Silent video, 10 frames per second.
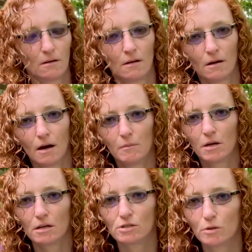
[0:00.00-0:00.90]
I'm
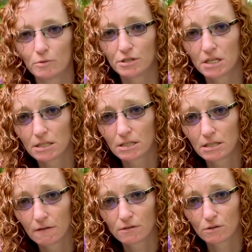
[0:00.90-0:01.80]
not super
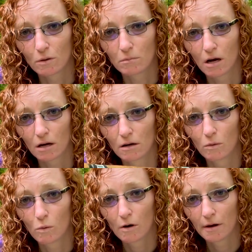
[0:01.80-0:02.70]
sensitive, so I'm not gonna
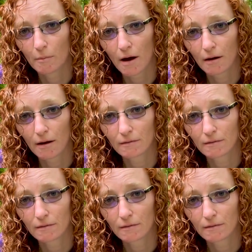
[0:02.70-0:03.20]
worry about it.